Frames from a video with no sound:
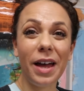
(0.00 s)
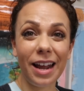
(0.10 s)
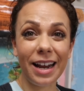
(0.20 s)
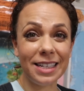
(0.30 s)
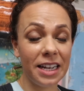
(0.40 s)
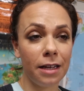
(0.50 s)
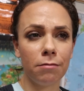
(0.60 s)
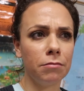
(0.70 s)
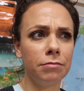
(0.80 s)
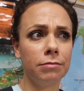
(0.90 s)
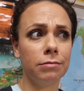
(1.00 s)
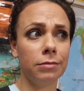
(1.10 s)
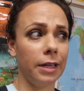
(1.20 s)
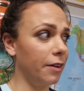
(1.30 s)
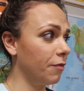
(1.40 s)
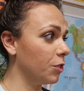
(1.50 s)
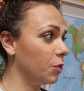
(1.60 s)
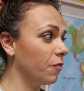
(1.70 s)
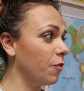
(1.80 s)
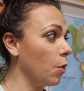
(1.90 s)
but I did it like
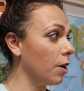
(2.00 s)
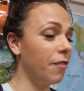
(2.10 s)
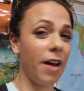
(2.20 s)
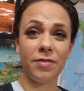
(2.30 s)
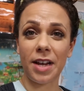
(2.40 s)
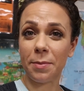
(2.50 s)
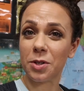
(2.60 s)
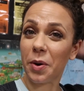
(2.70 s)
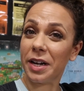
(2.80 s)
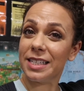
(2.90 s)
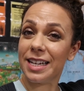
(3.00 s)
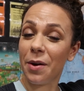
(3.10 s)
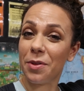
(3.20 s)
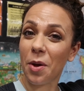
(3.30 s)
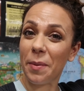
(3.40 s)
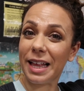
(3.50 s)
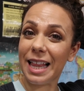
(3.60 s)
four or five times already today with all my